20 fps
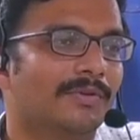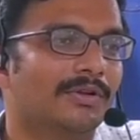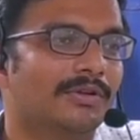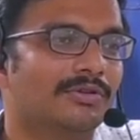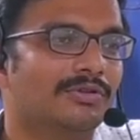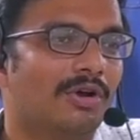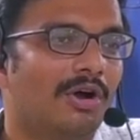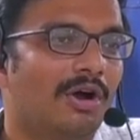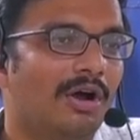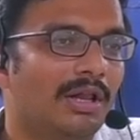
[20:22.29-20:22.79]

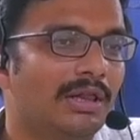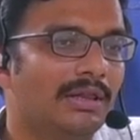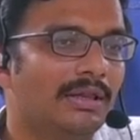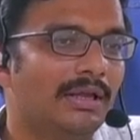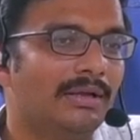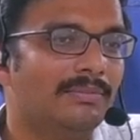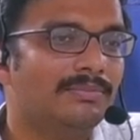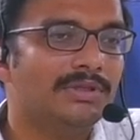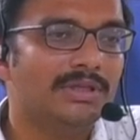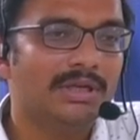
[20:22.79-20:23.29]
So all the
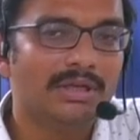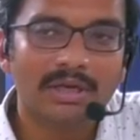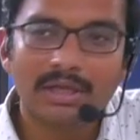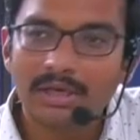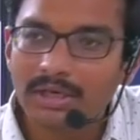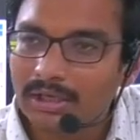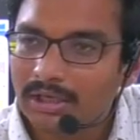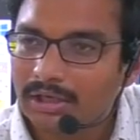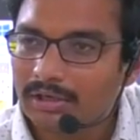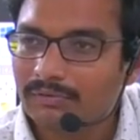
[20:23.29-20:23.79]

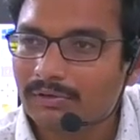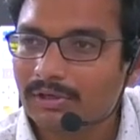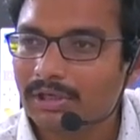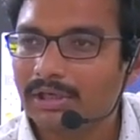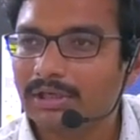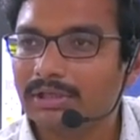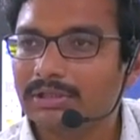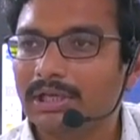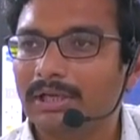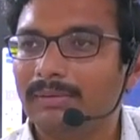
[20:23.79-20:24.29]
MGNREGA
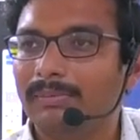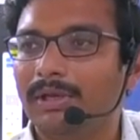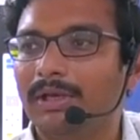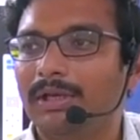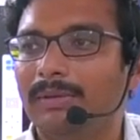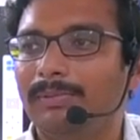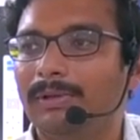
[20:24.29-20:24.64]
workers and many